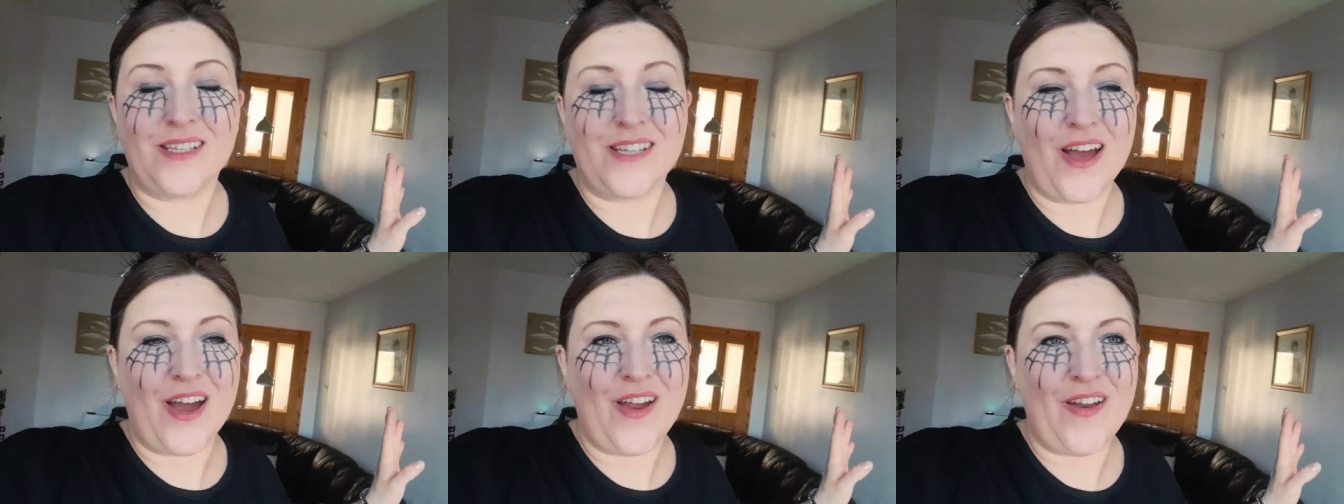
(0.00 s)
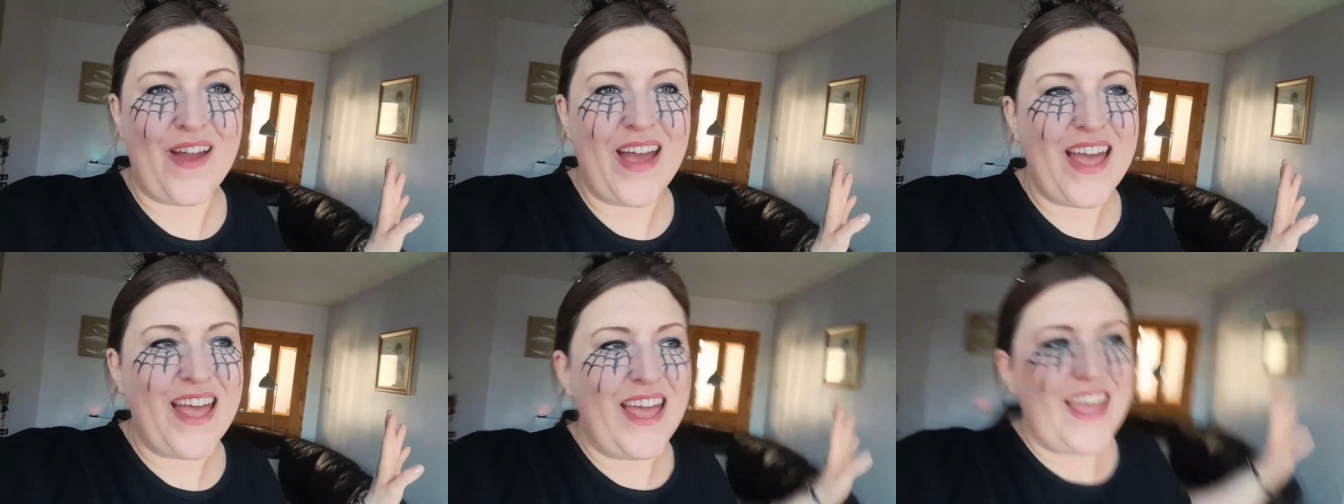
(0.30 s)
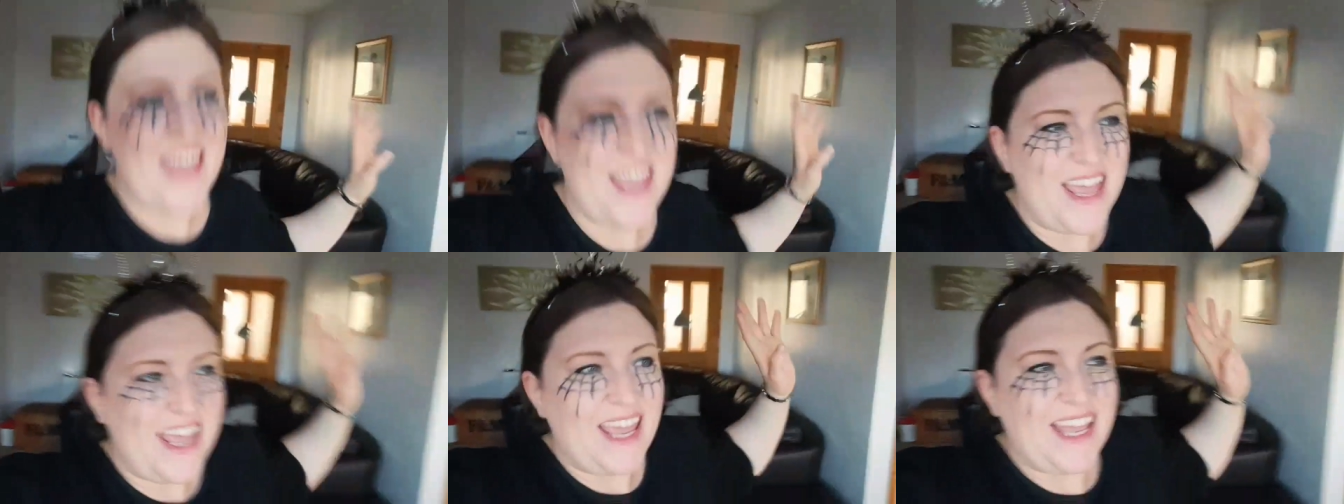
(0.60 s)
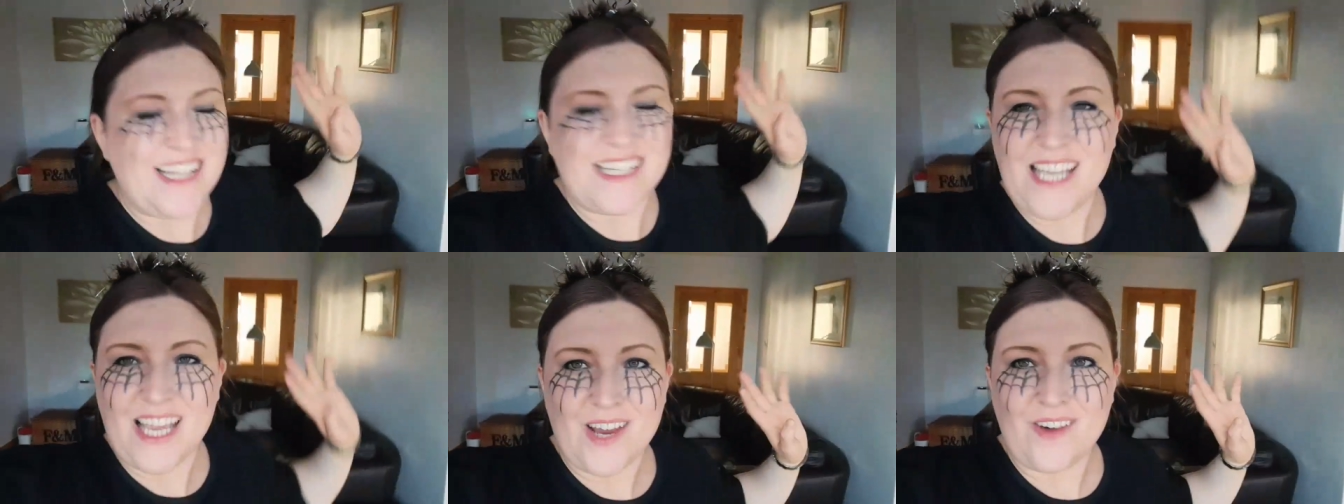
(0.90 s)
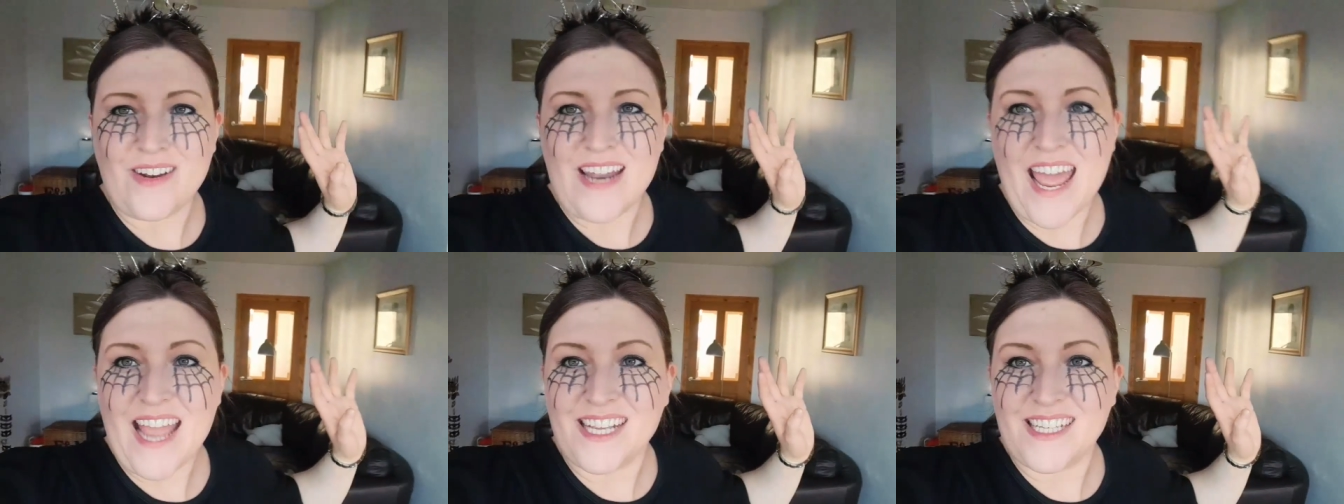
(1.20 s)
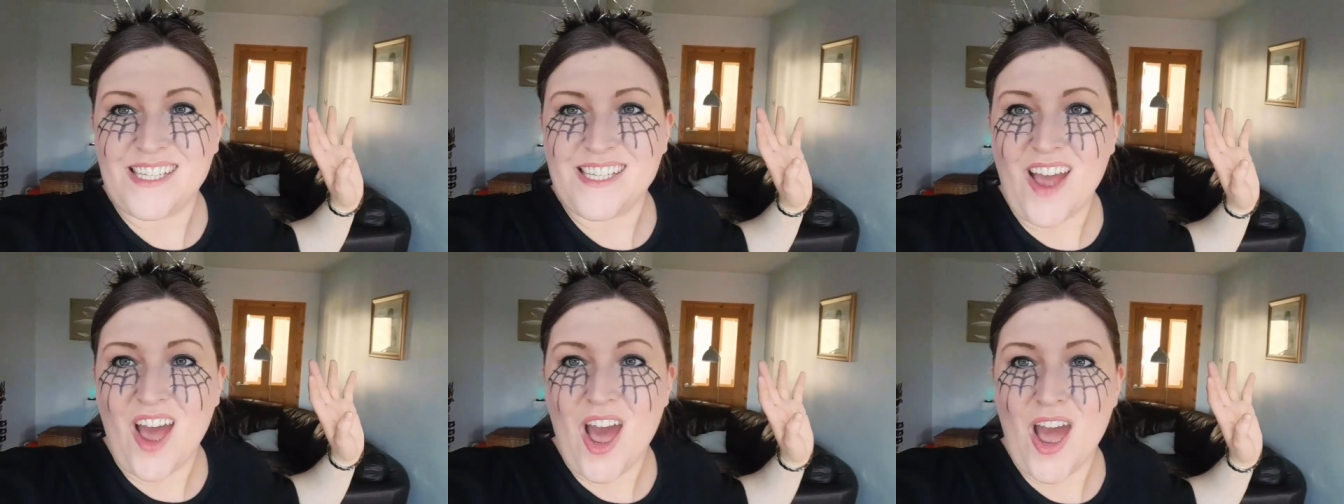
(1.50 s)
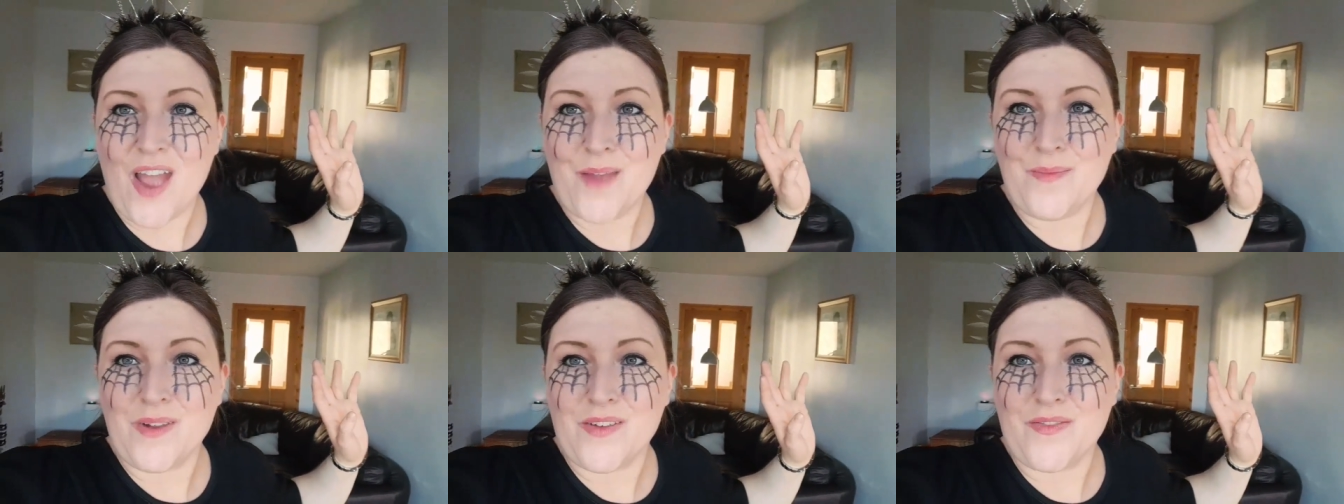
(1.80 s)
So until next
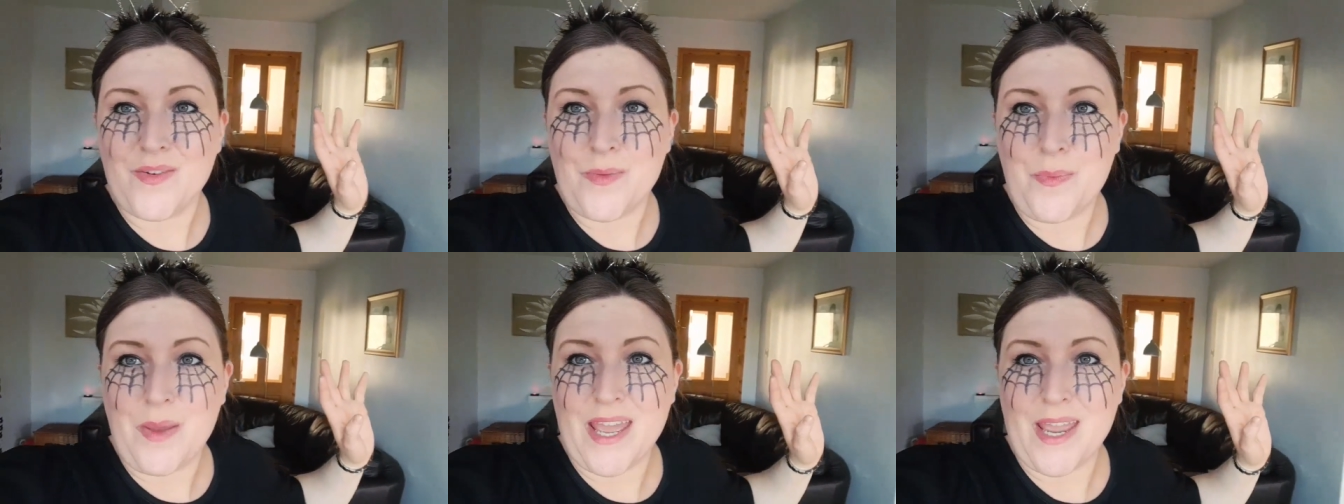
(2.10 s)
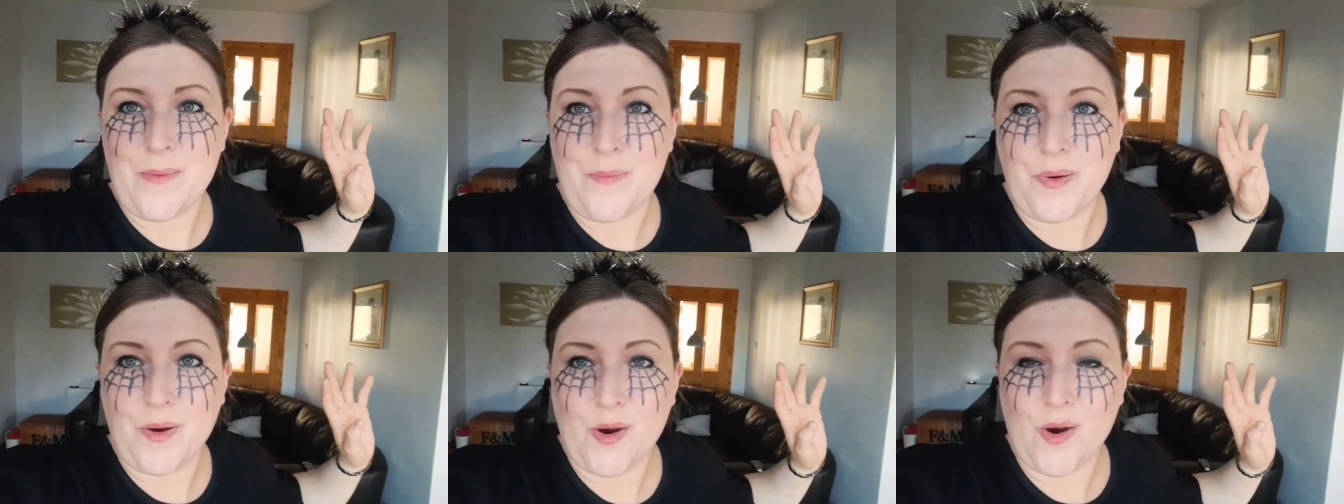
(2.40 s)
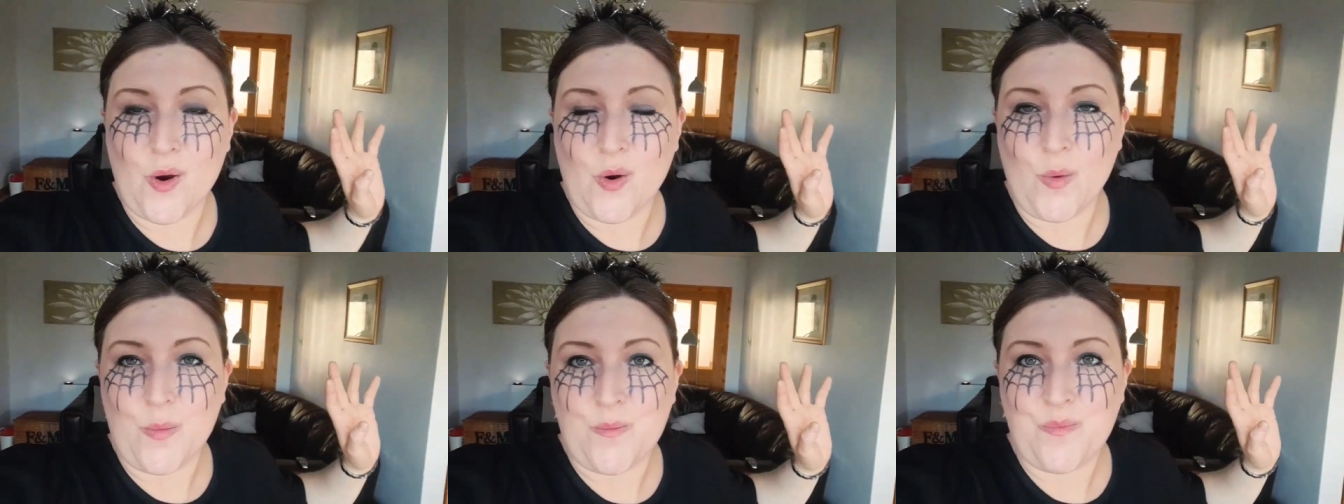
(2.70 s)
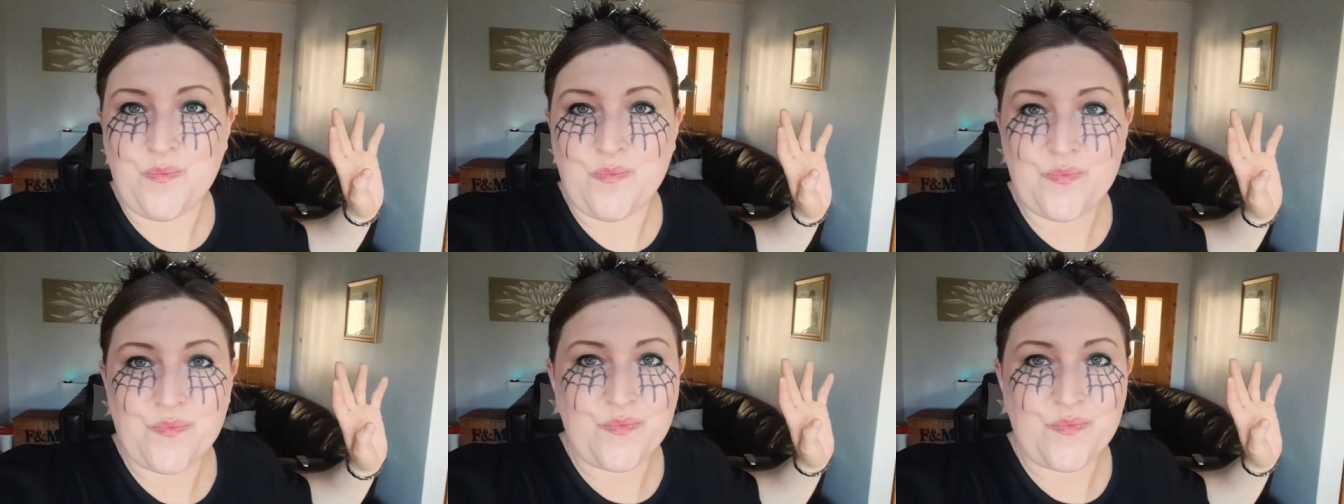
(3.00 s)
time, lovely people,